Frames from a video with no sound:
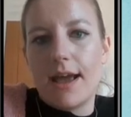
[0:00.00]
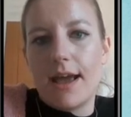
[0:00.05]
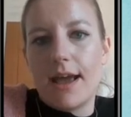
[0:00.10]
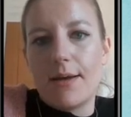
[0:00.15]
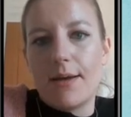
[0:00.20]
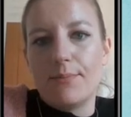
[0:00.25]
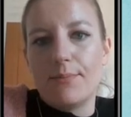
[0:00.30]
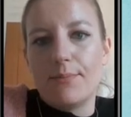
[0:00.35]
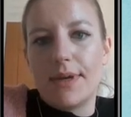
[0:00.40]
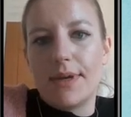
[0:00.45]

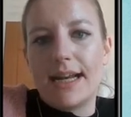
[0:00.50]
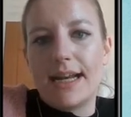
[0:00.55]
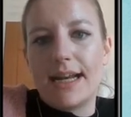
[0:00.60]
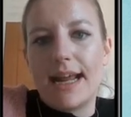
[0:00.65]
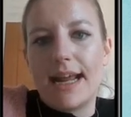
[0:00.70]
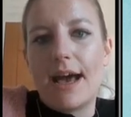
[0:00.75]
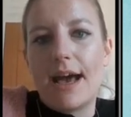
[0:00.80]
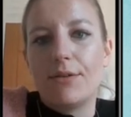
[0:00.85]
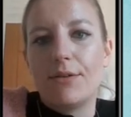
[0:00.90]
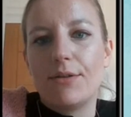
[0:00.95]

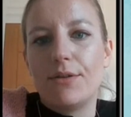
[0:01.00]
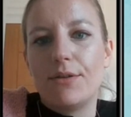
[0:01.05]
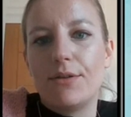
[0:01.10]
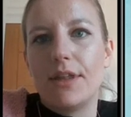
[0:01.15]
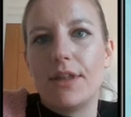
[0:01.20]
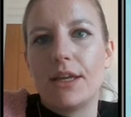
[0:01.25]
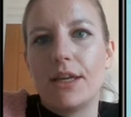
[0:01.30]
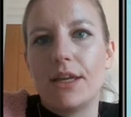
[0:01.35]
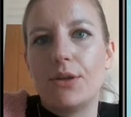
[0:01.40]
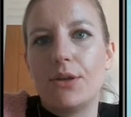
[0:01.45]
And how
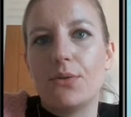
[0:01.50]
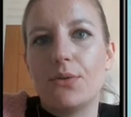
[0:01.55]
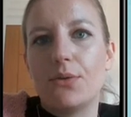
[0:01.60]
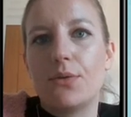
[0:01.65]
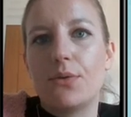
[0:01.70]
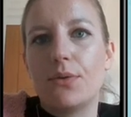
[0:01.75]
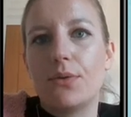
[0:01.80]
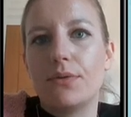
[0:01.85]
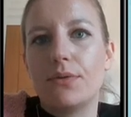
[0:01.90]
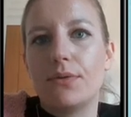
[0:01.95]
you think
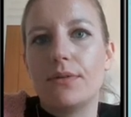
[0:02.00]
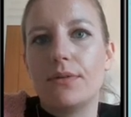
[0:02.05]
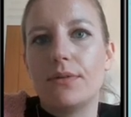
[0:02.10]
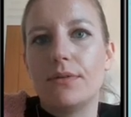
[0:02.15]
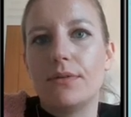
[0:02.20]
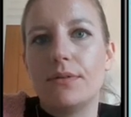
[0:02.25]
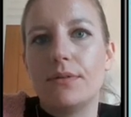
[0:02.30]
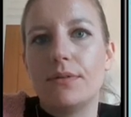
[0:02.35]
your